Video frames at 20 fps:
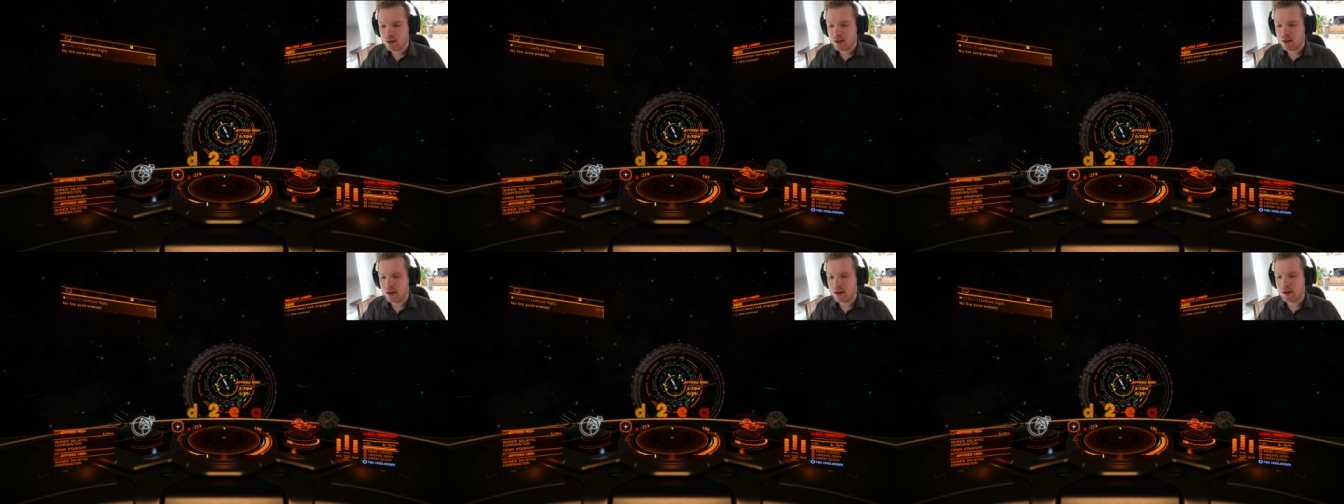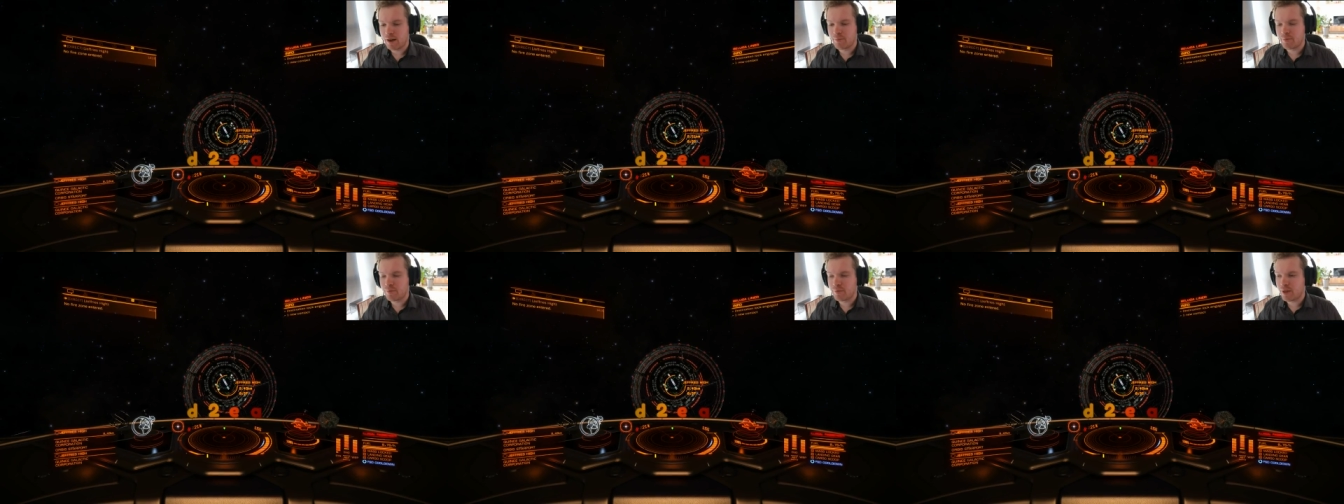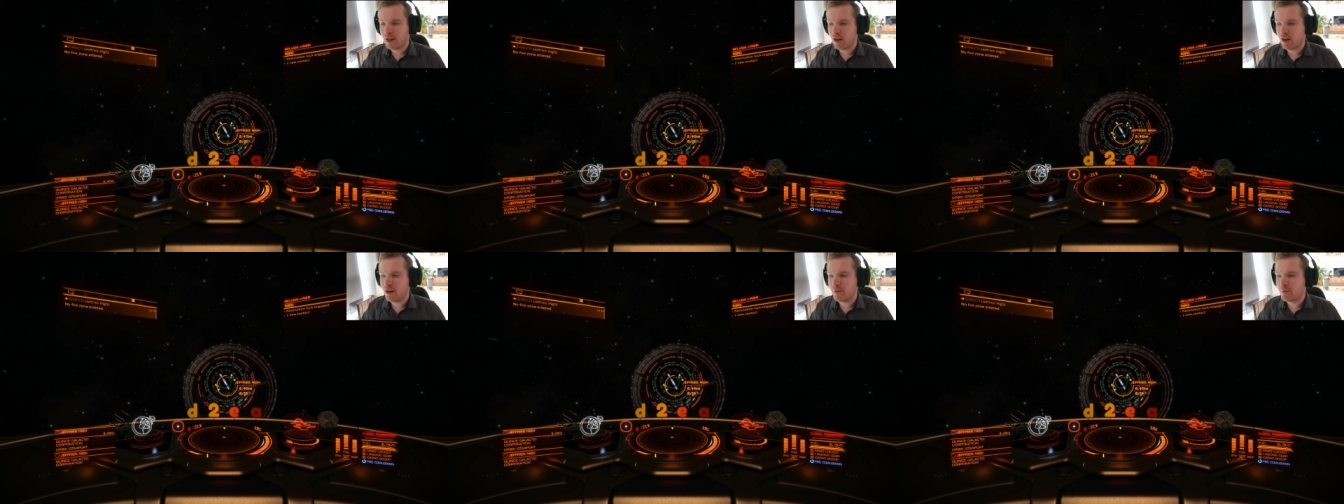Um,
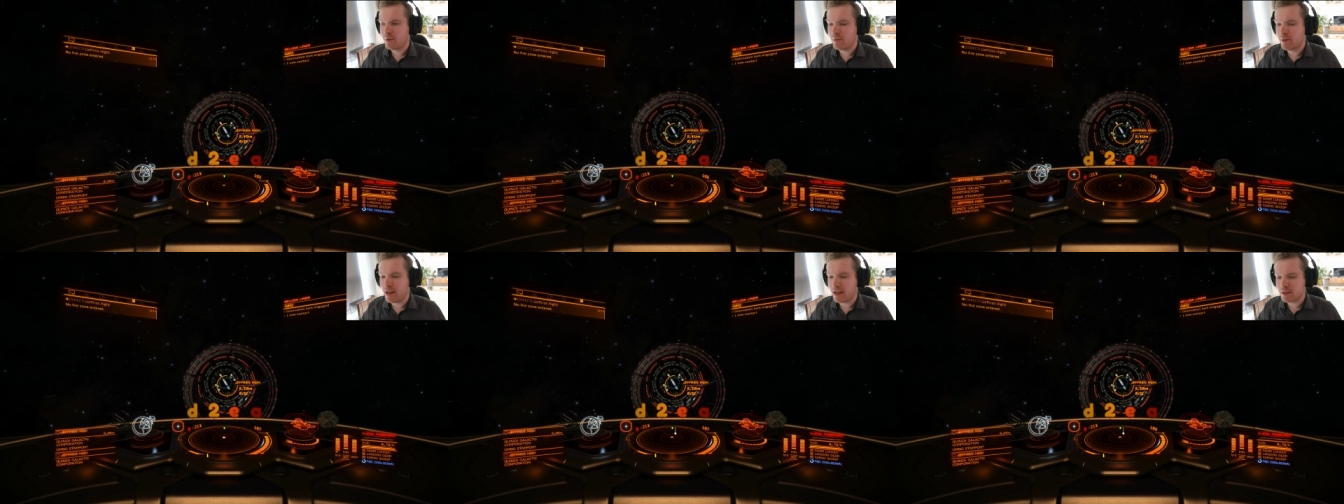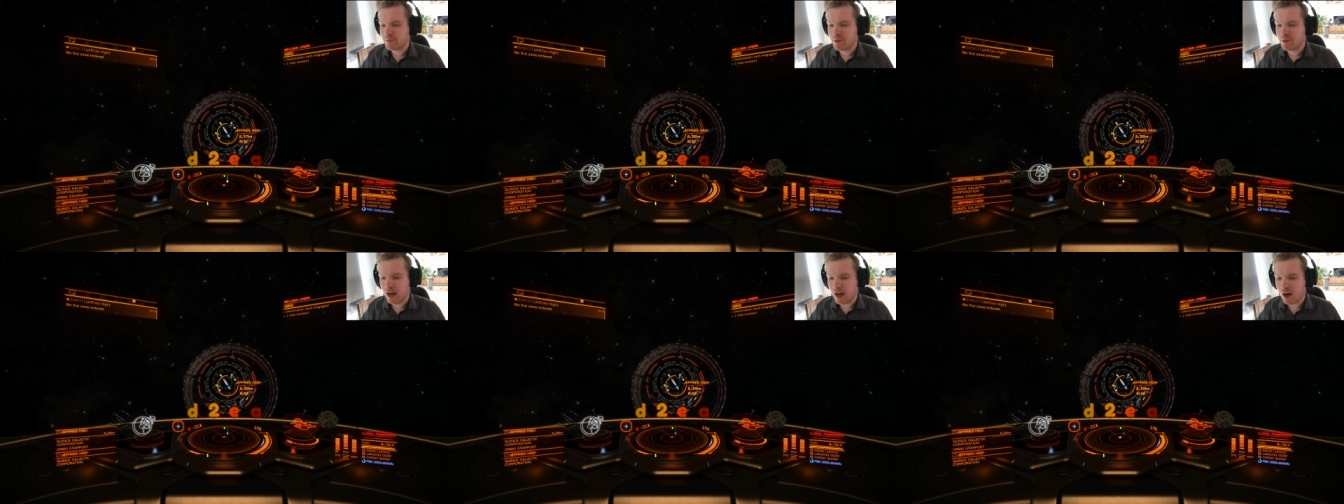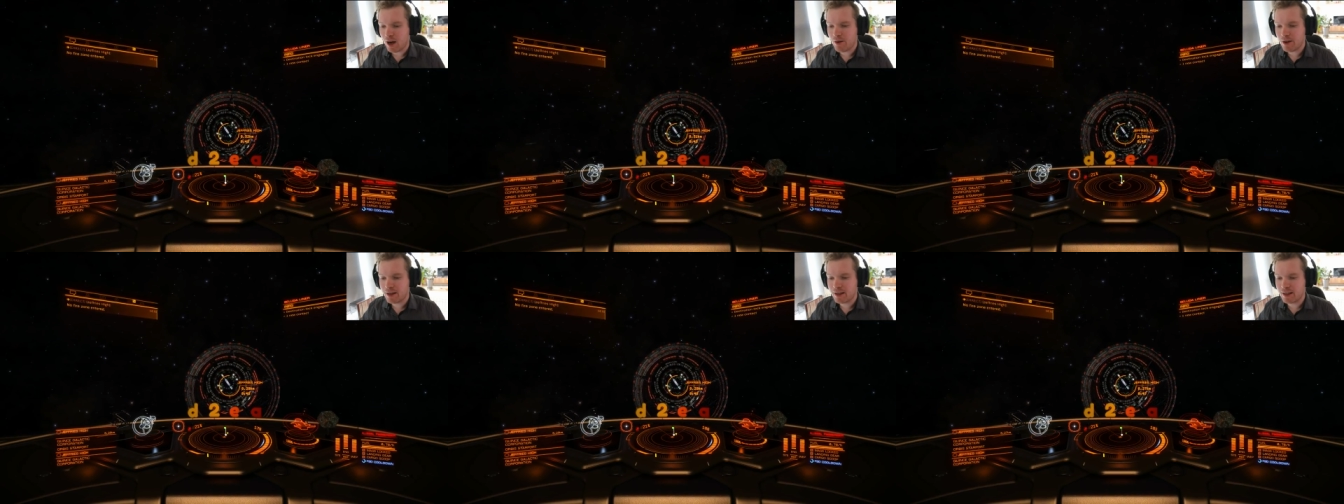a lot of people ask me
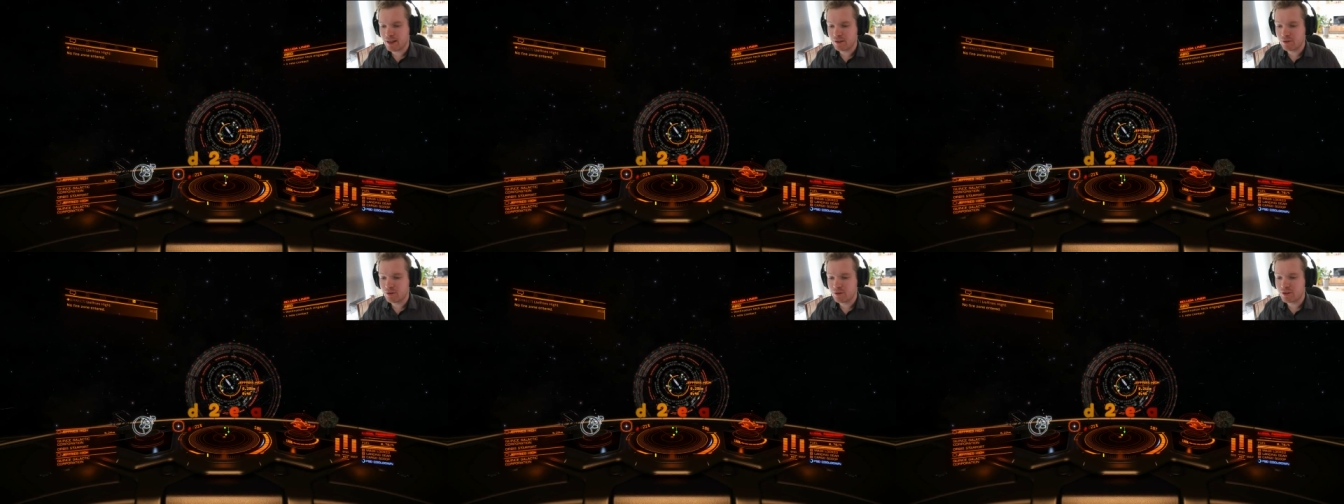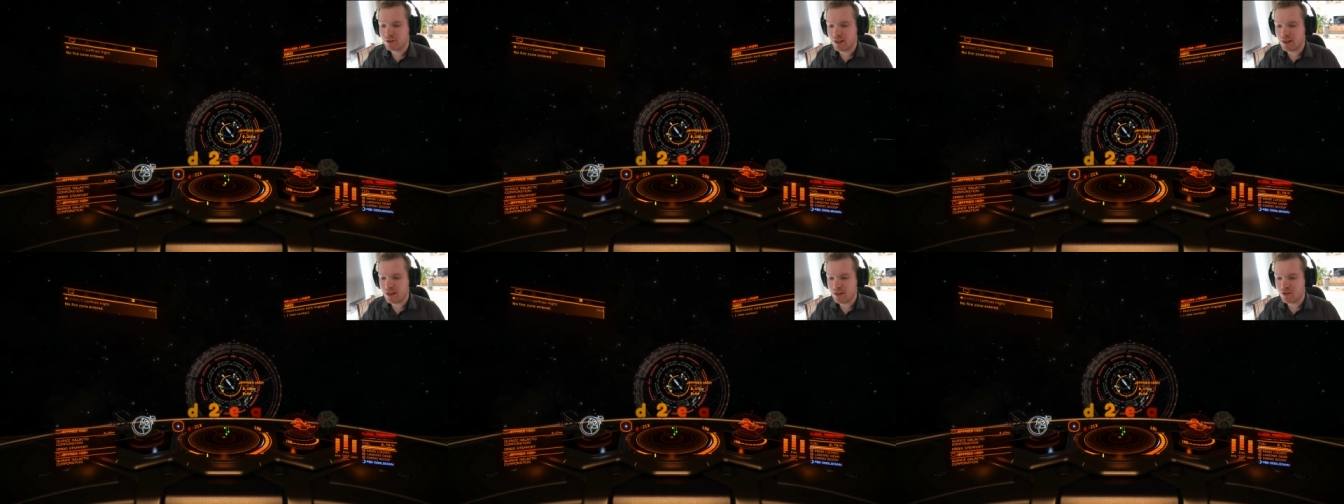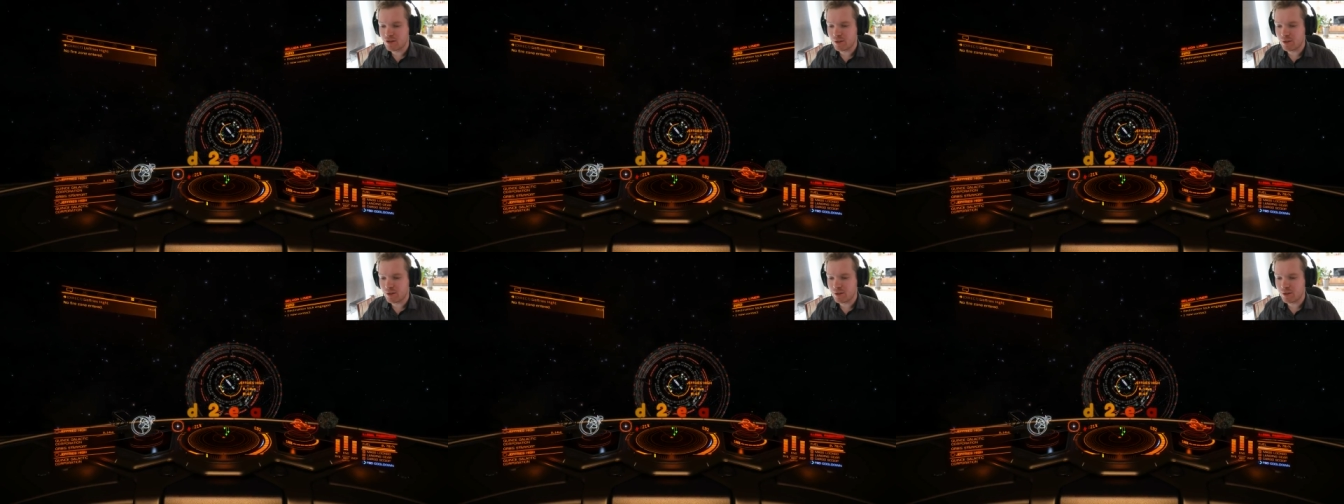how I get into the station.